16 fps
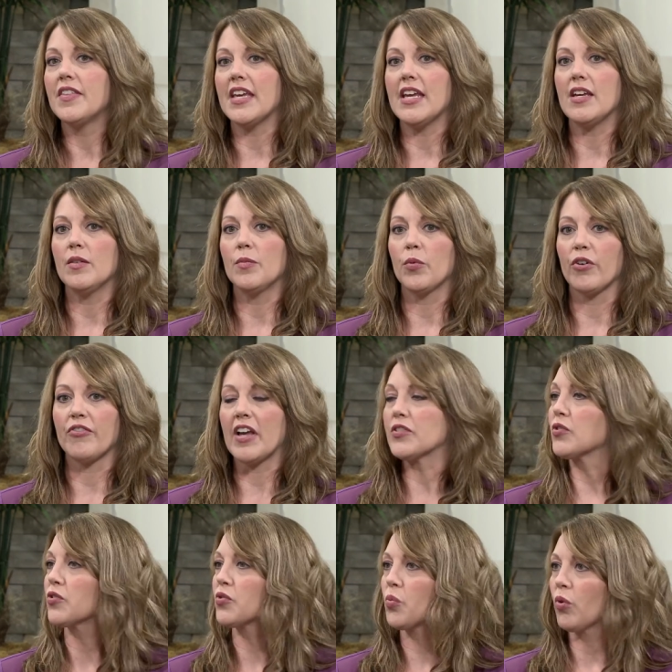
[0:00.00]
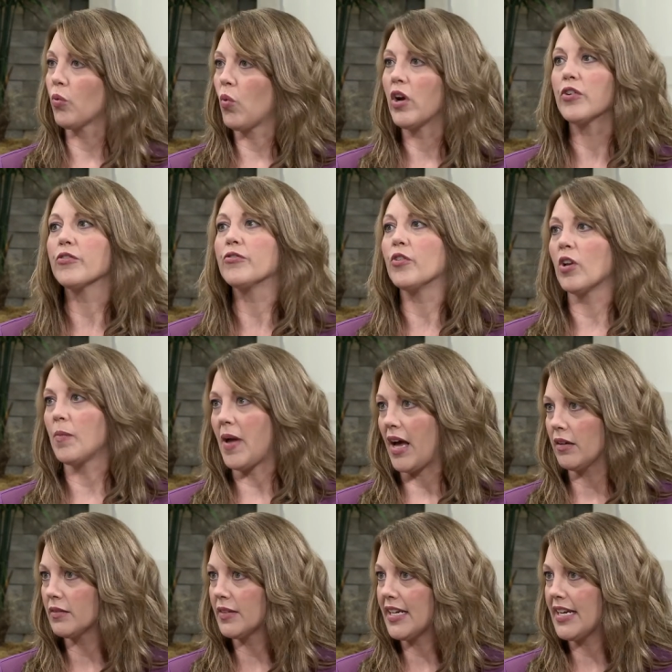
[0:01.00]
The professors were wonderful
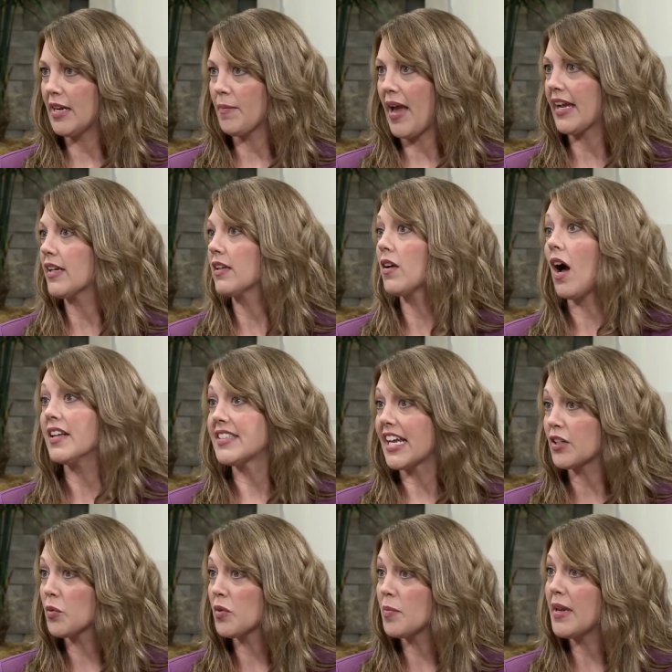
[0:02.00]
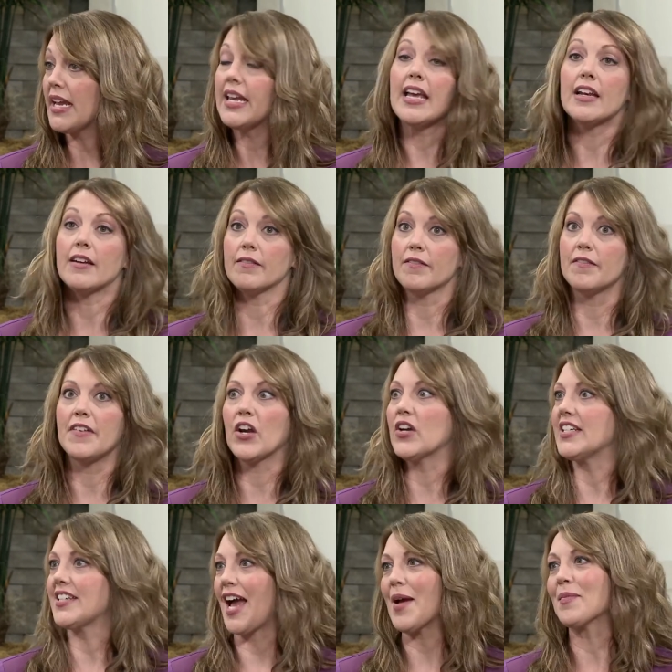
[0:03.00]
about getting back in contact with me in a
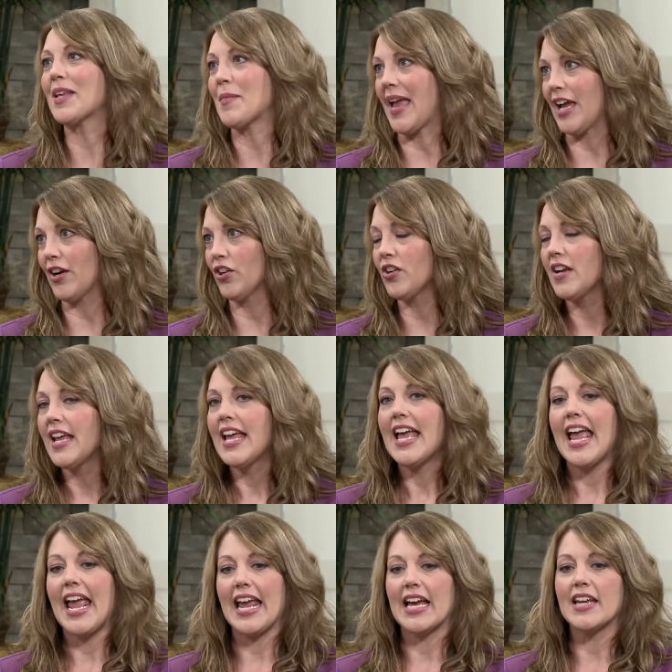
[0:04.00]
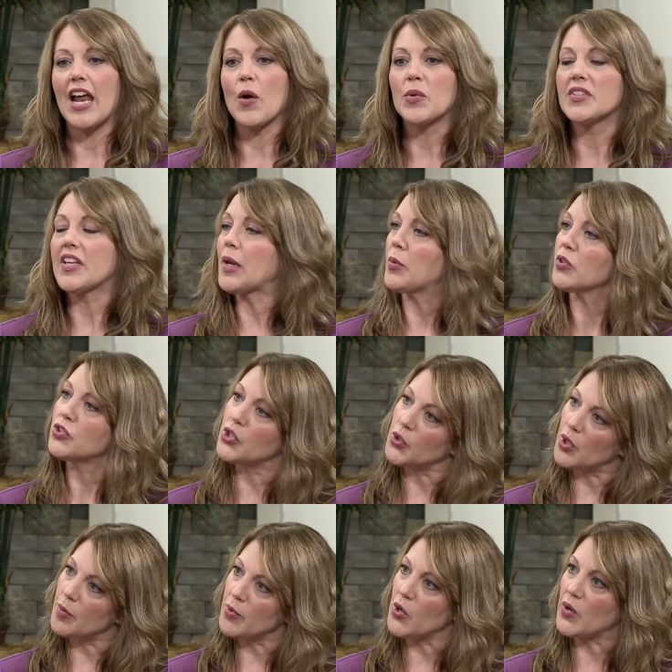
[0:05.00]
very timely manner. That's important. And I was able
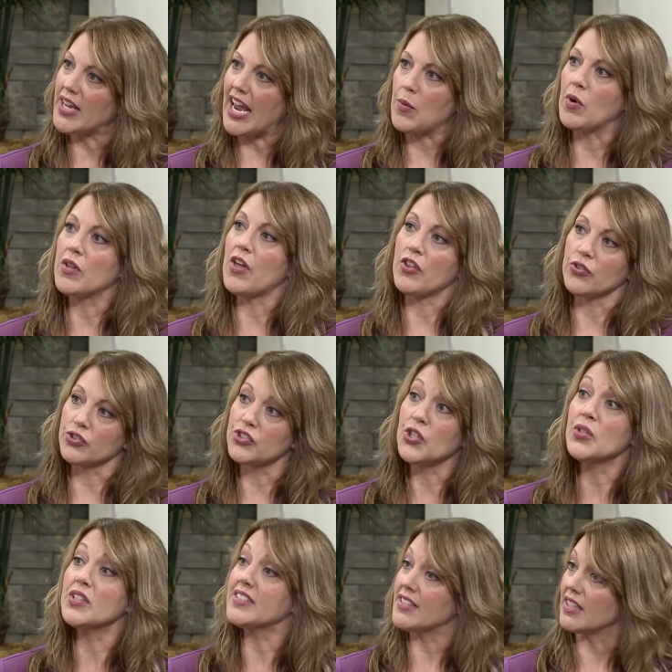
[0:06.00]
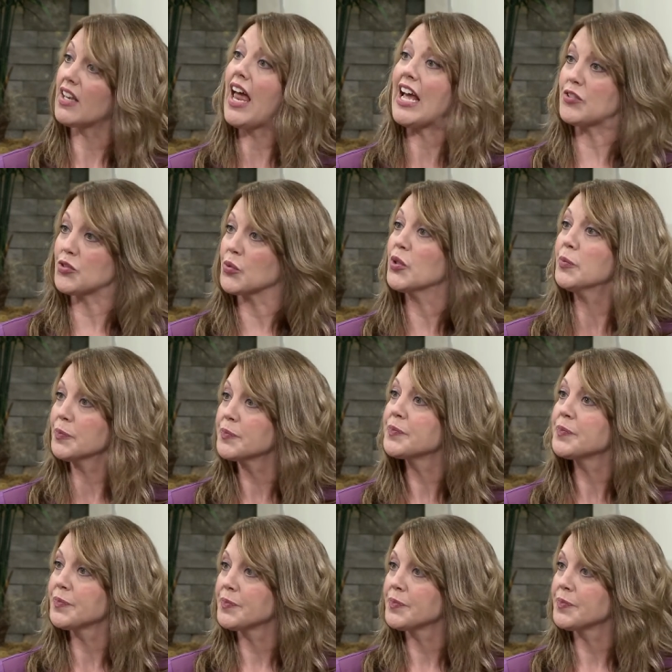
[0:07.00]
to communicate with other students in the classroom.